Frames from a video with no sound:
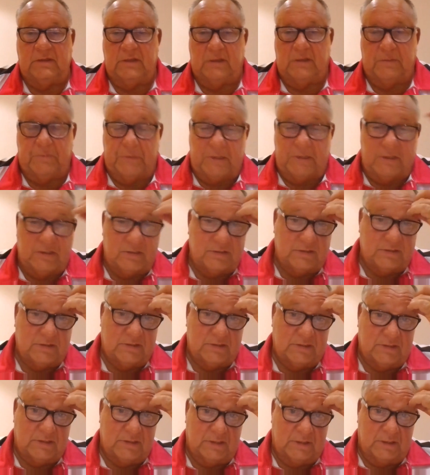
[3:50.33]
you know, Piet
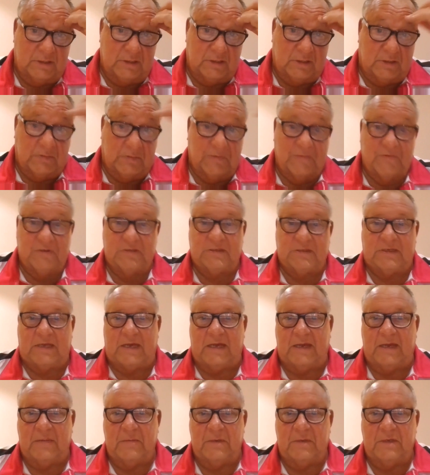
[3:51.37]
is on the top of his
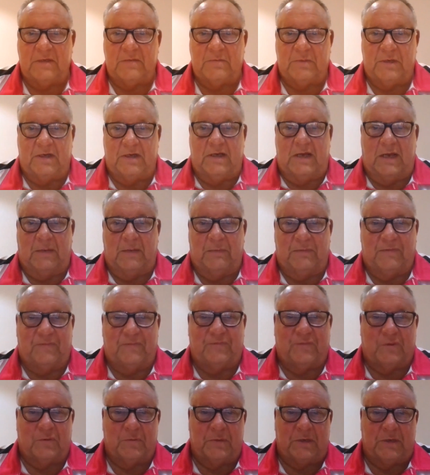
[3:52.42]
game. He's been
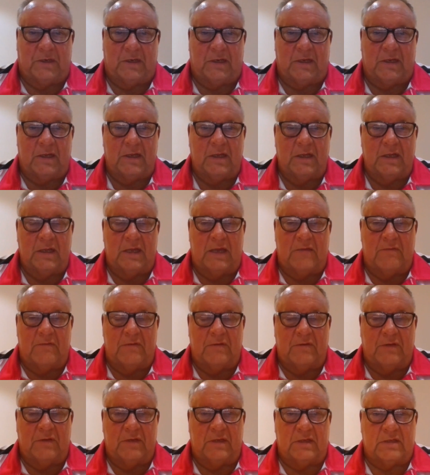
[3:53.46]
outperforming
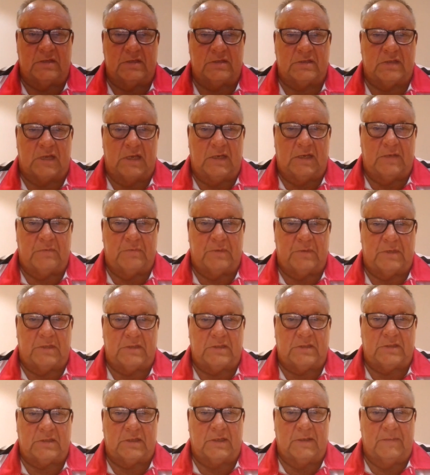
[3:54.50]
everything in sight.
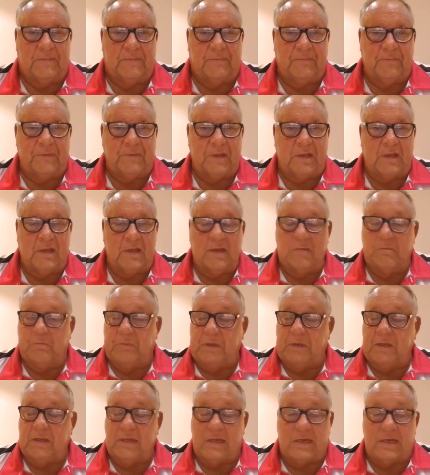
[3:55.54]
But um,
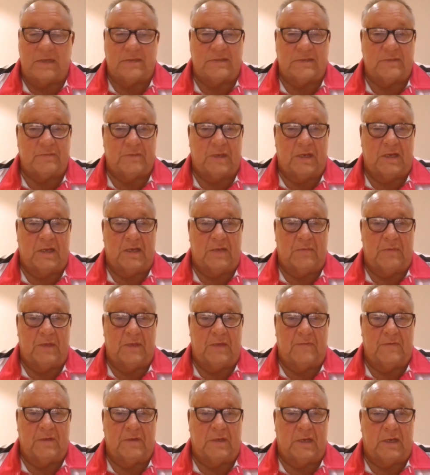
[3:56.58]
be that as it may, let me
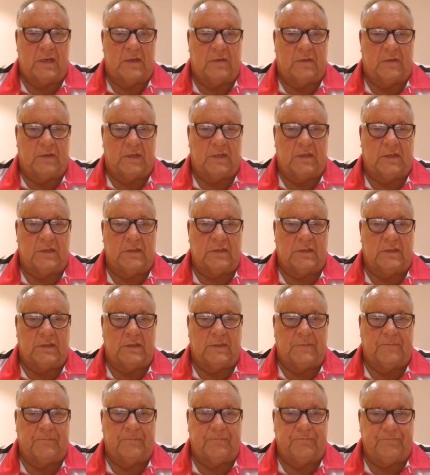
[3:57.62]
have a go. And
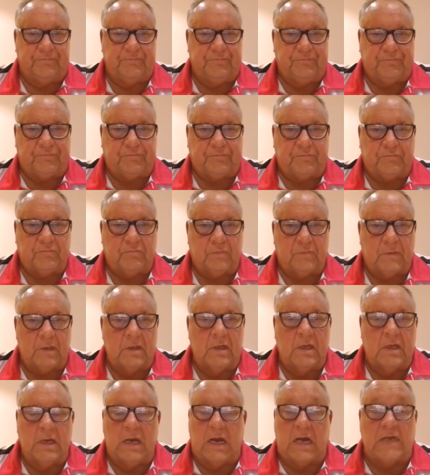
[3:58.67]
um,
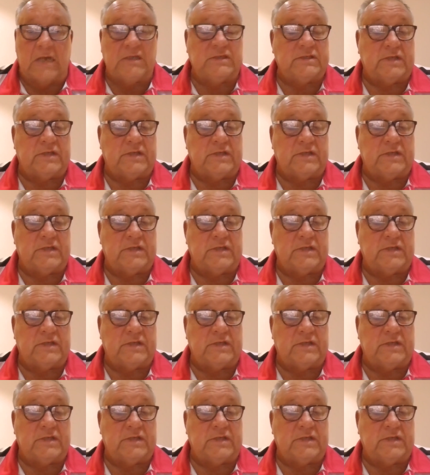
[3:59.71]
I